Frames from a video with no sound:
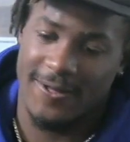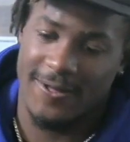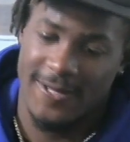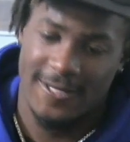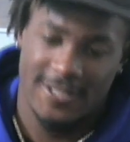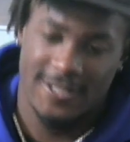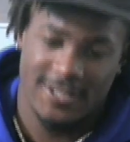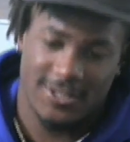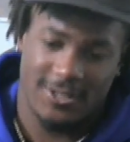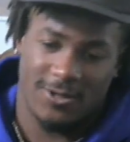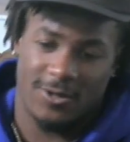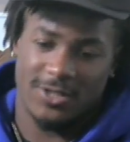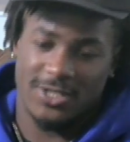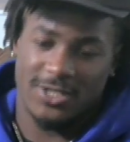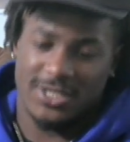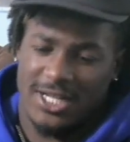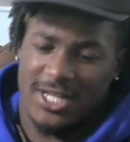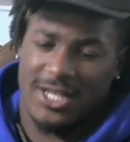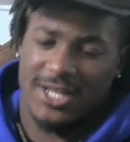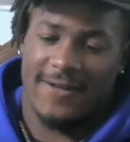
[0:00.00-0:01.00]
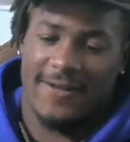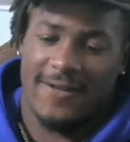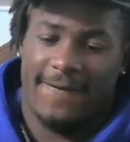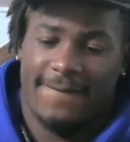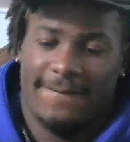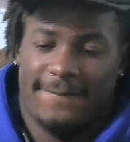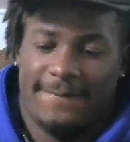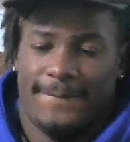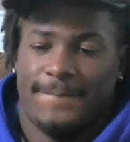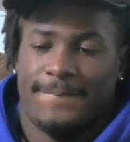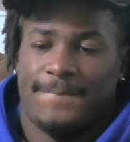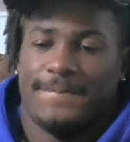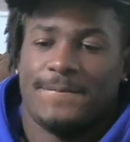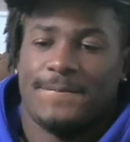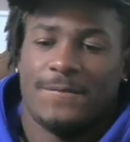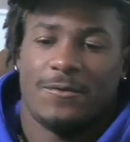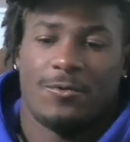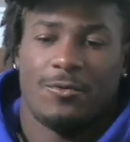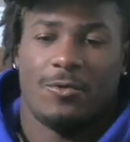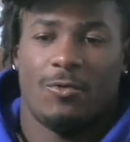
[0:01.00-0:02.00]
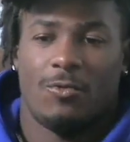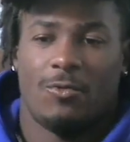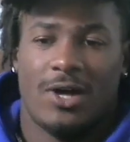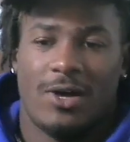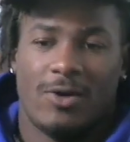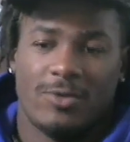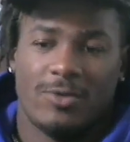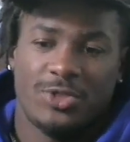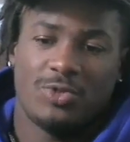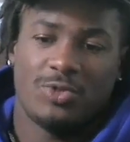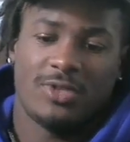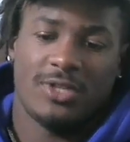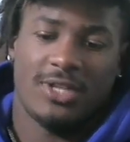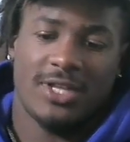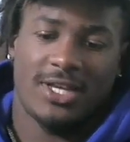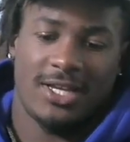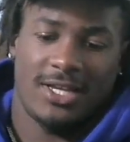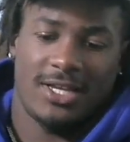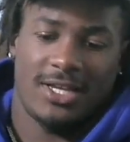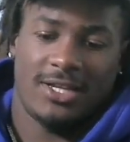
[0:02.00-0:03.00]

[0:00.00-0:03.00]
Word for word: So it's like, why would you let